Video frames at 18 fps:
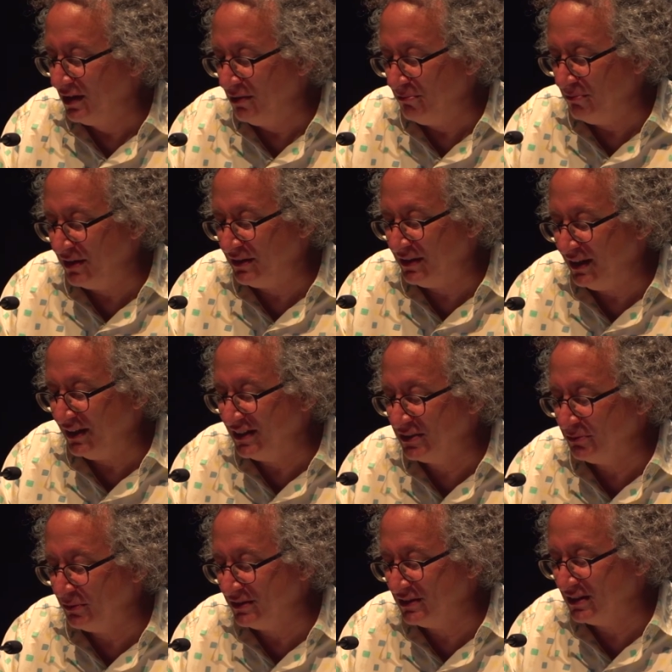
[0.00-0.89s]

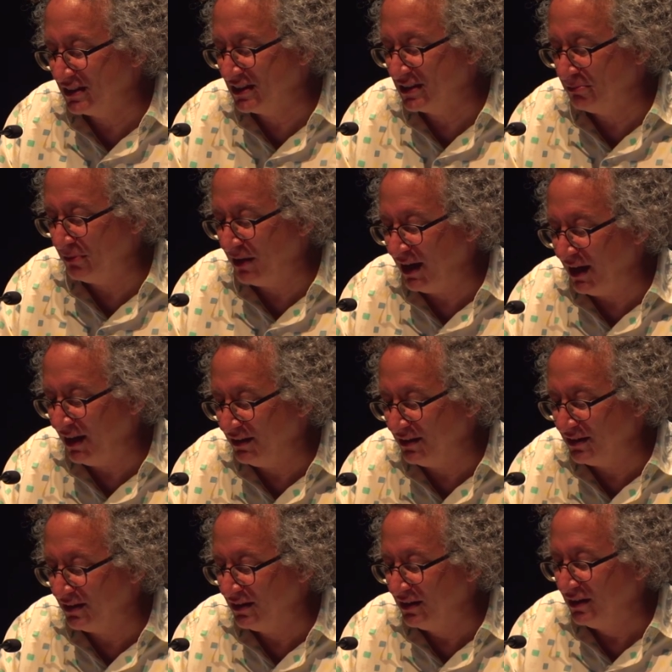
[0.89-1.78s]
Matisse once
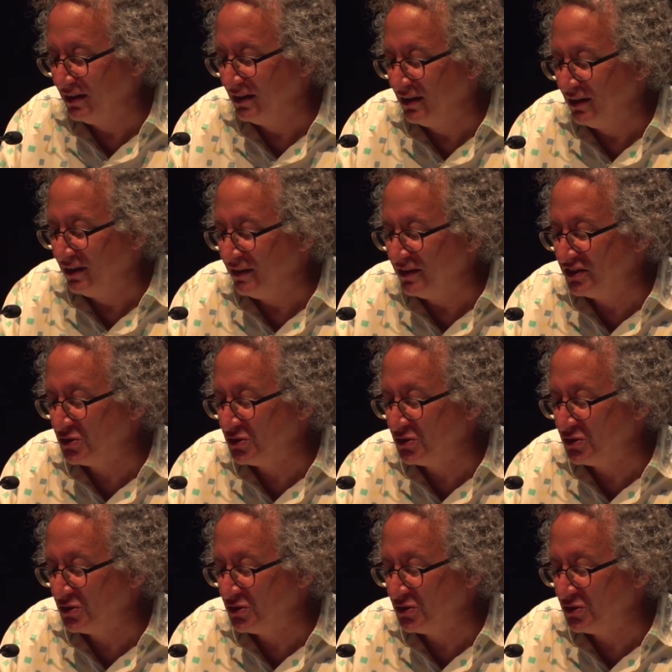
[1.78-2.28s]
explained, the